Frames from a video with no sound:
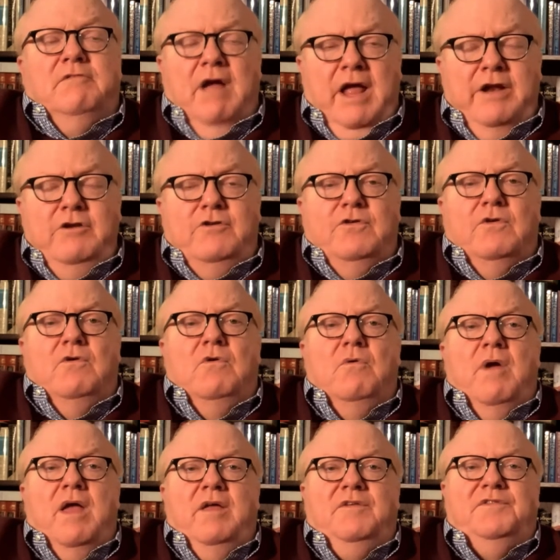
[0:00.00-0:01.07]
led
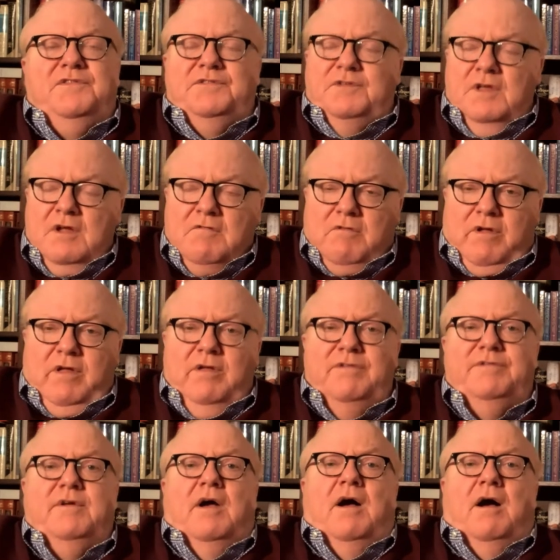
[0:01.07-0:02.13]
to a
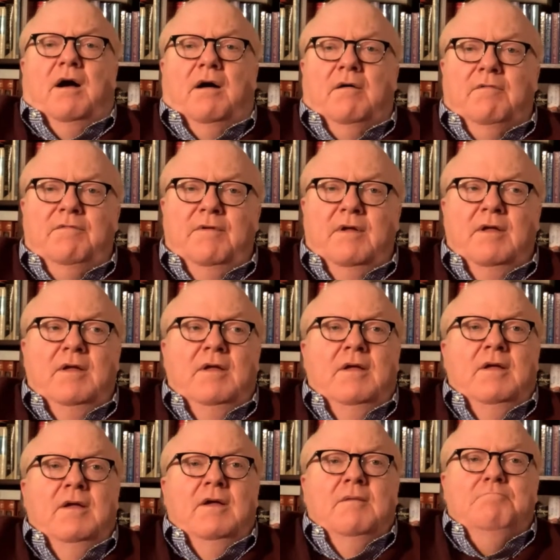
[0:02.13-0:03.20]
series of
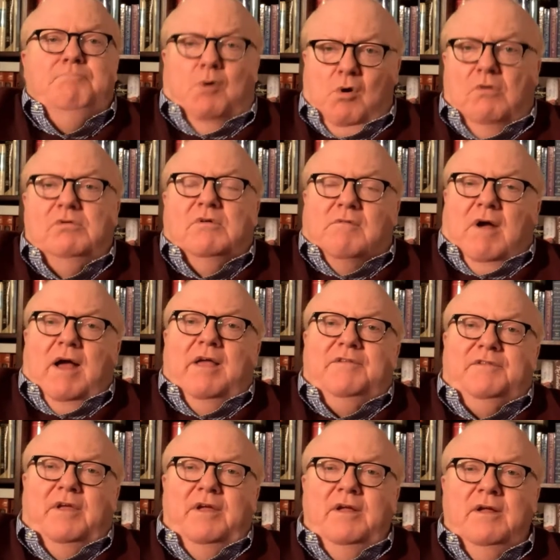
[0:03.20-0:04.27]

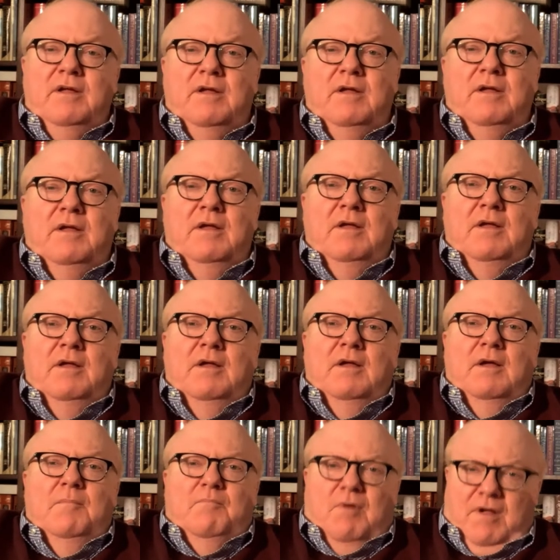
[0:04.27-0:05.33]
polarizing
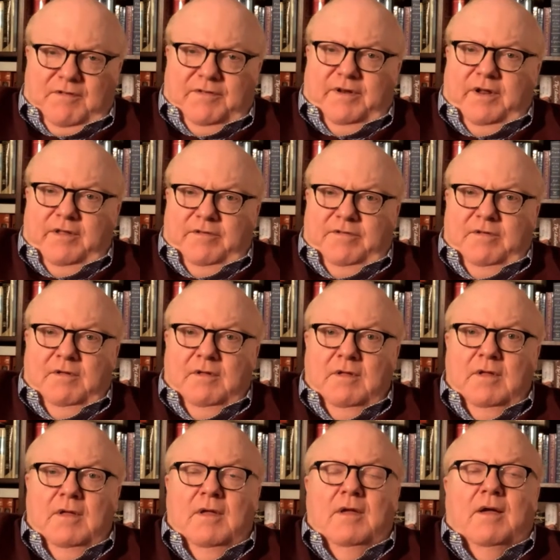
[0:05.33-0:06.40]
presidents.
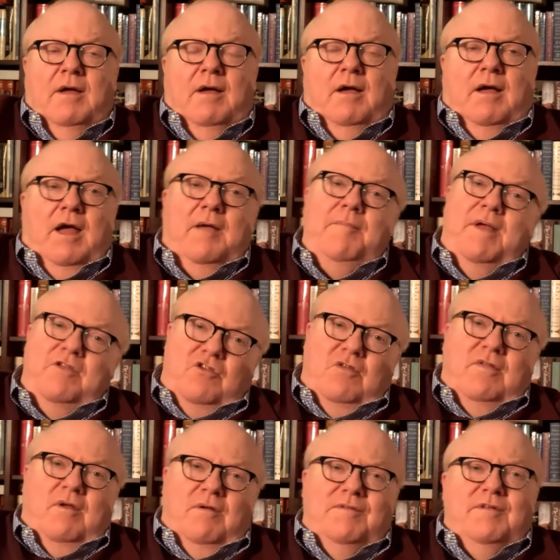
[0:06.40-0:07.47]
Uh, I
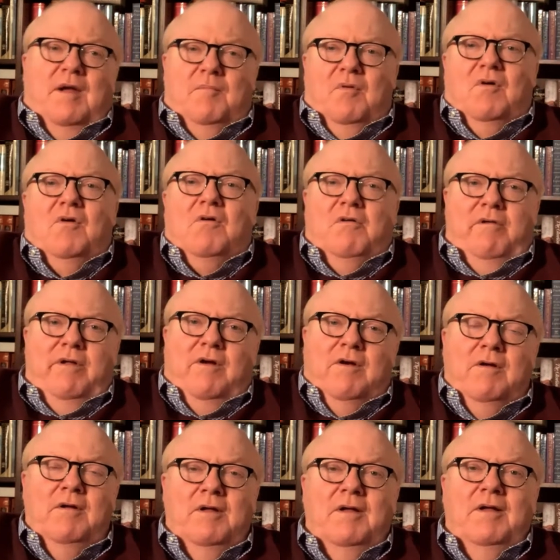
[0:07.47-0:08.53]
mentioned the number
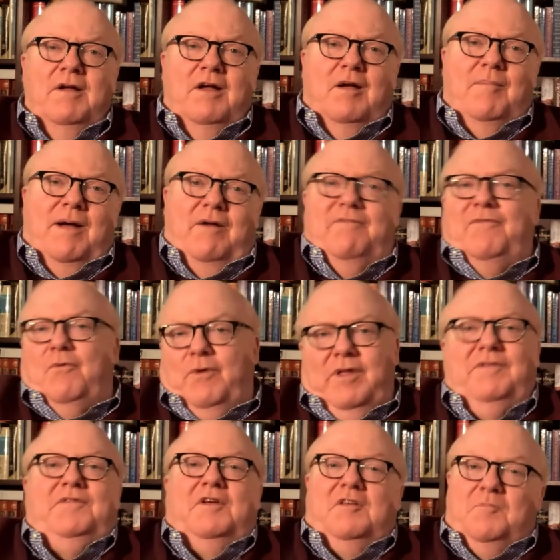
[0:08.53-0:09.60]
earlier about
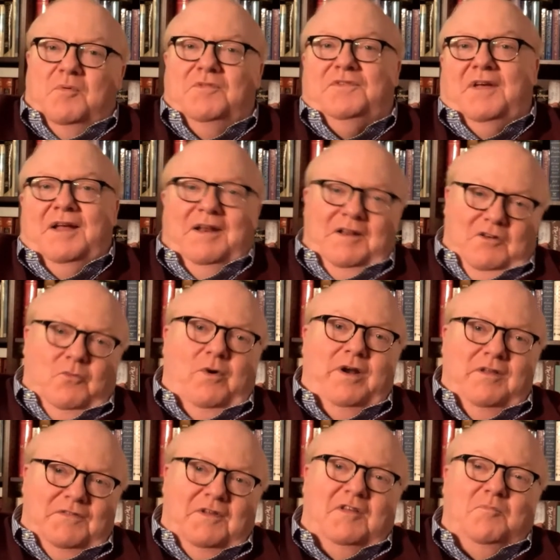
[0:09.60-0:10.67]
46% and
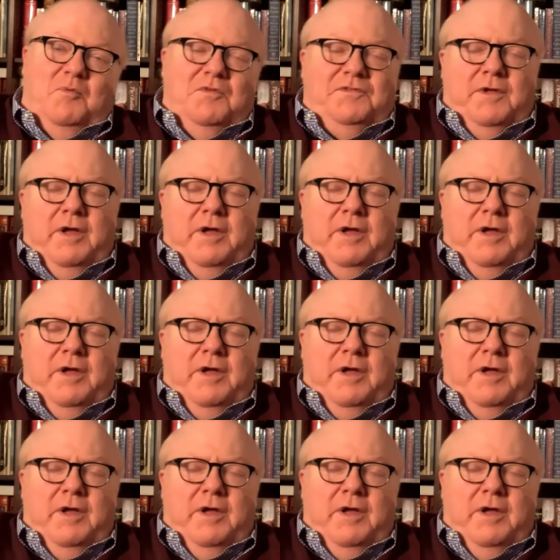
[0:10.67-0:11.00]
26%,